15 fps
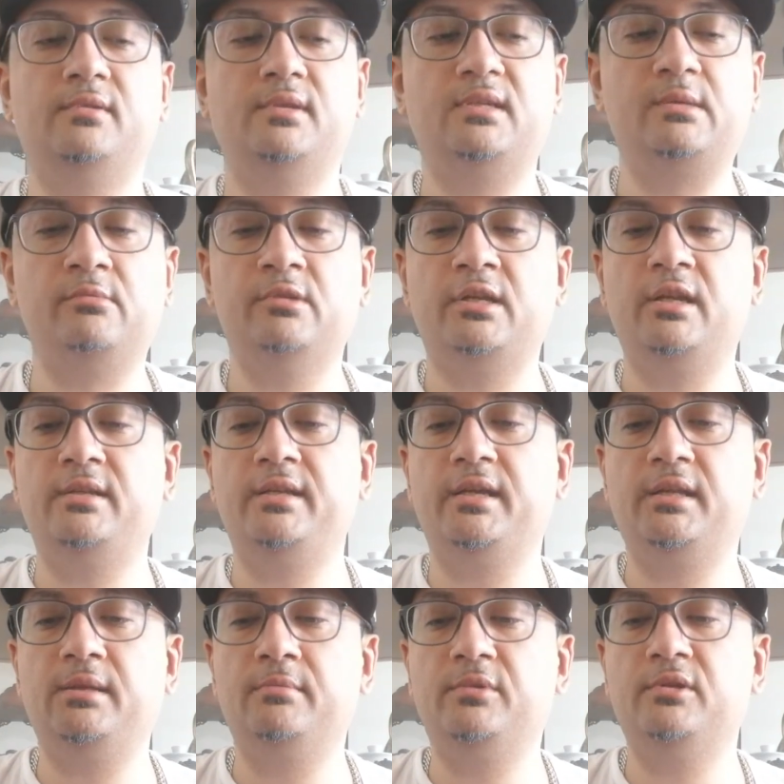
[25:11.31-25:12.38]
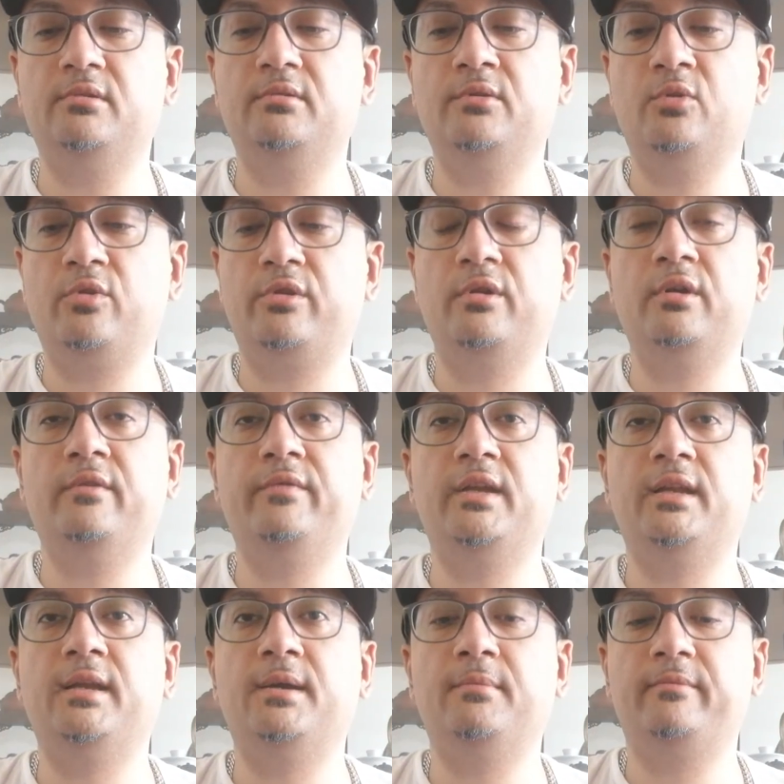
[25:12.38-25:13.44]
Someone had taken them to northern
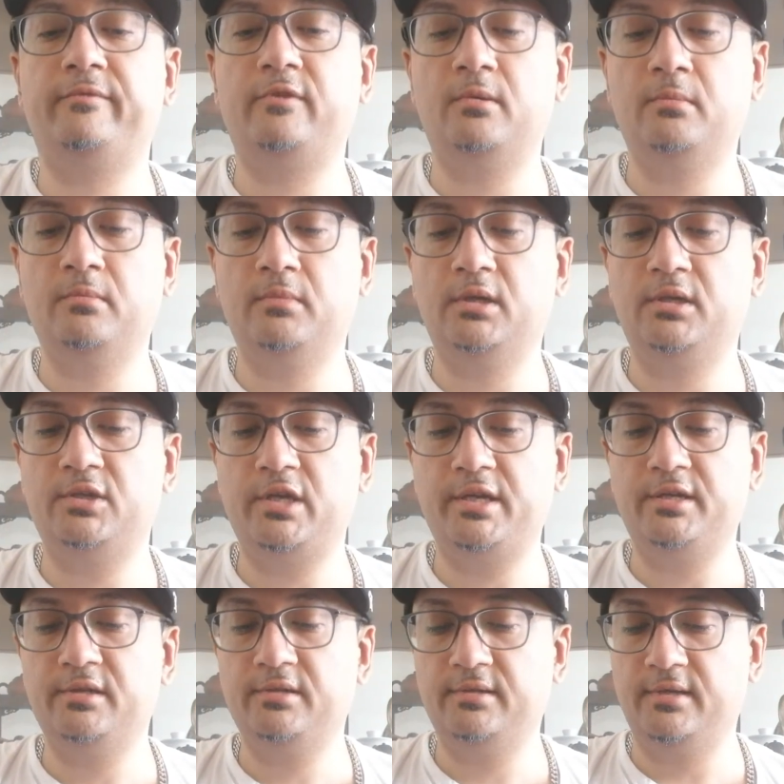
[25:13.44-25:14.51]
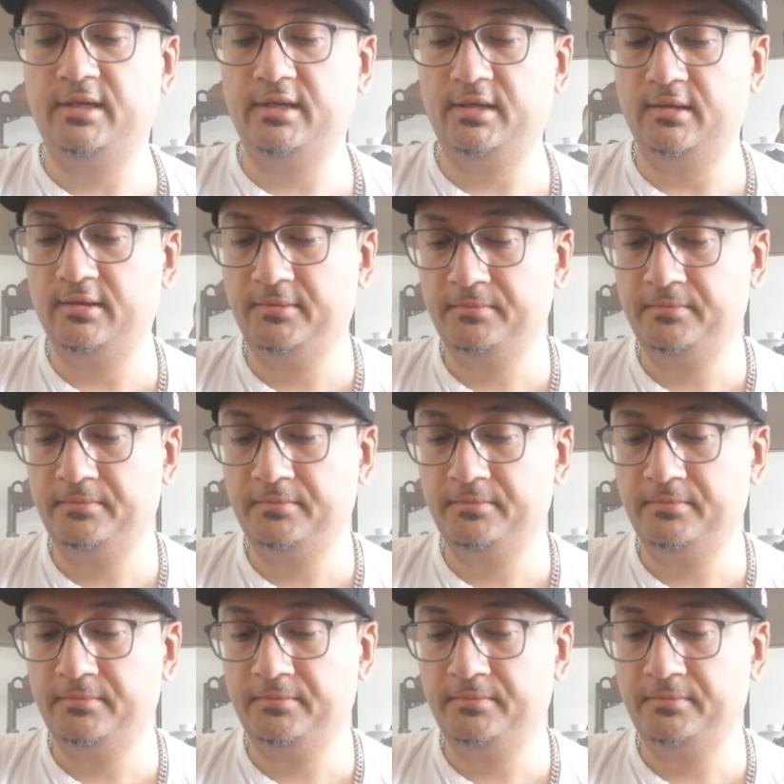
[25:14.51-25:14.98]
Vietnam from China, and